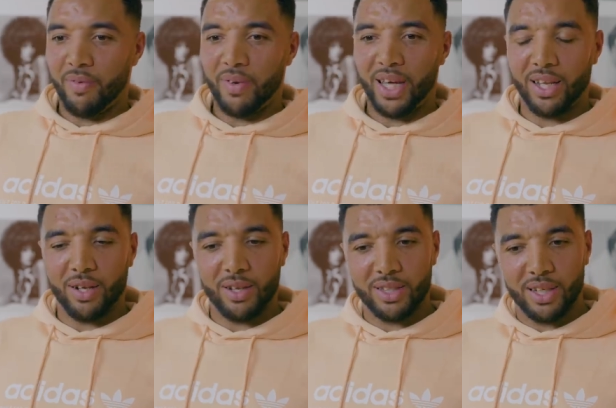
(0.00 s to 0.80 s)
forget the
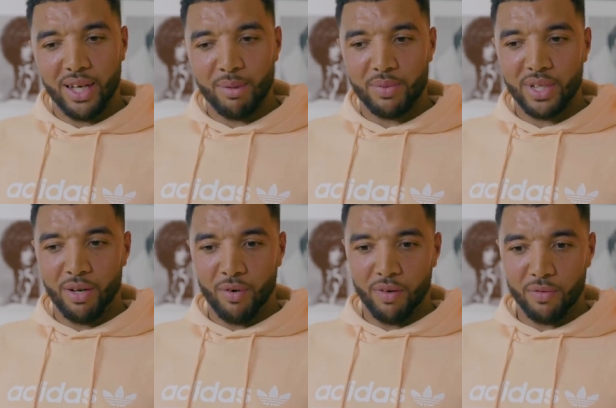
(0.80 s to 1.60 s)
guy's name.
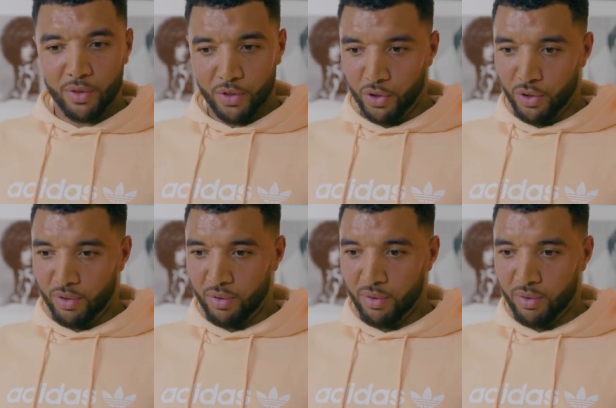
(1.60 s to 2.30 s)
Centre-half Dutch.